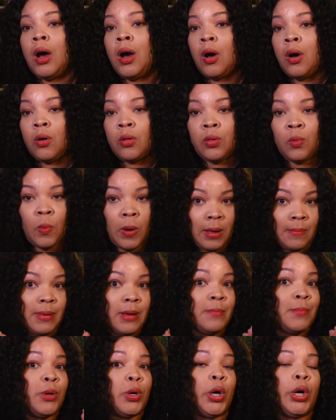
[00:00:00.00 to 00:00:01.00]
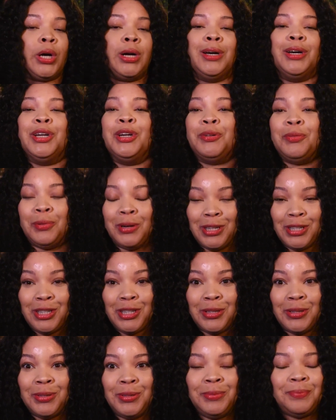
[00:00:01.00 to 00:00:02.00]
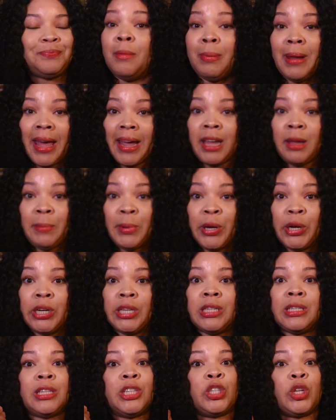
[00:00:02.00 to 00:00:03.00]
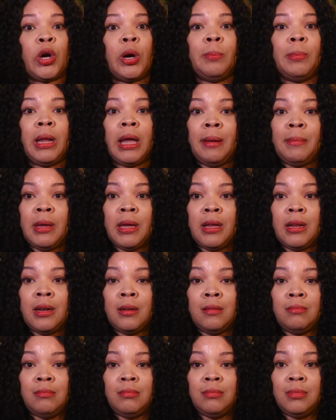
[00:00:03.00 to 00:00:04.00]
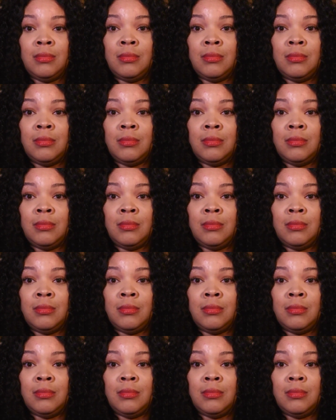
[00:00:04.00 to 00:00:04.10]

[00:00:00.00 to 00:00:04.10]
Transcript: all the white people are gonna run to the black communities and start blaming